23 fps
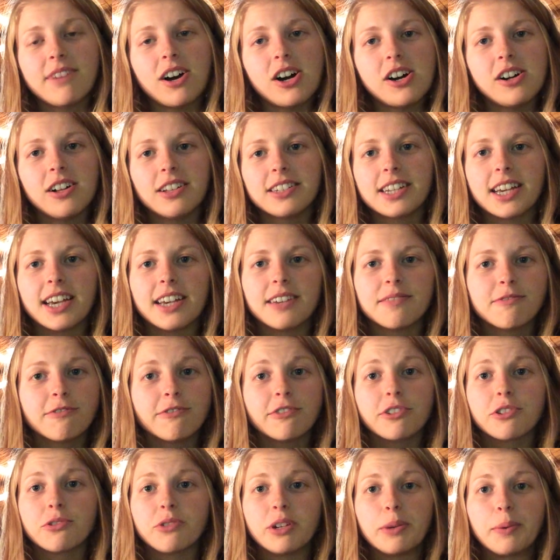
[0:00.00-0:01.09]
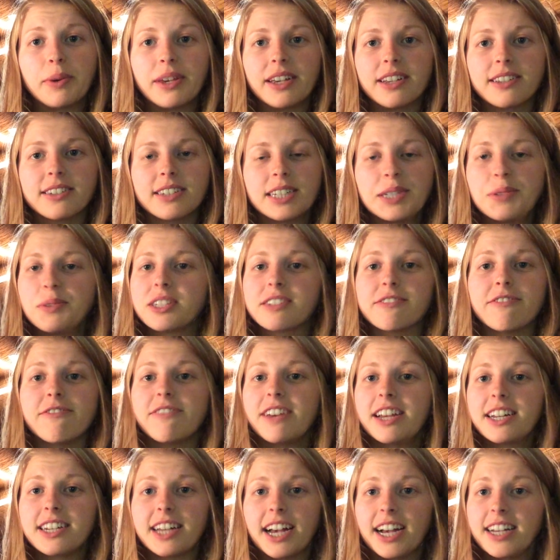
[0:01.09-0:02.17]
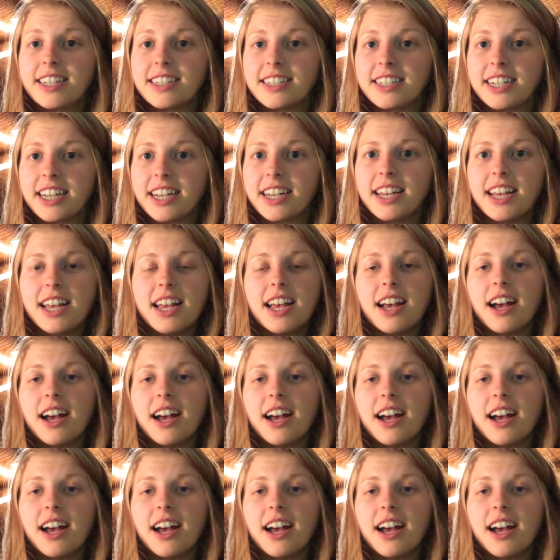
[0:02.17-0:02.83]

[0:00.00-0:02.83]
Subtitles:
all day, for 3 weeks. It was fantastic.